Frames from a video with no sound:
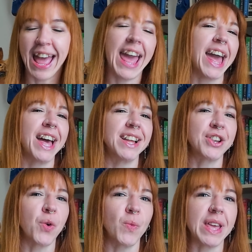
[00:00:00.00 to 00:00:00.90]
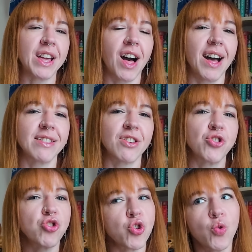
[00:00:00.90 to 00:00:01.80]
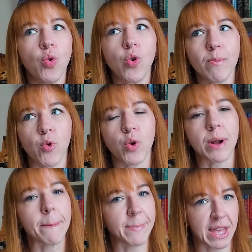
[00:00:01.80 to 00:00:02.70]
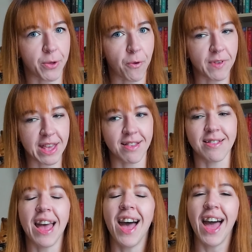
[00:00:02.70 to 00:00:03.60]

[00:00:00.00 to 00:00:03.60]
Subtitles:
and we got 2 or more POVs.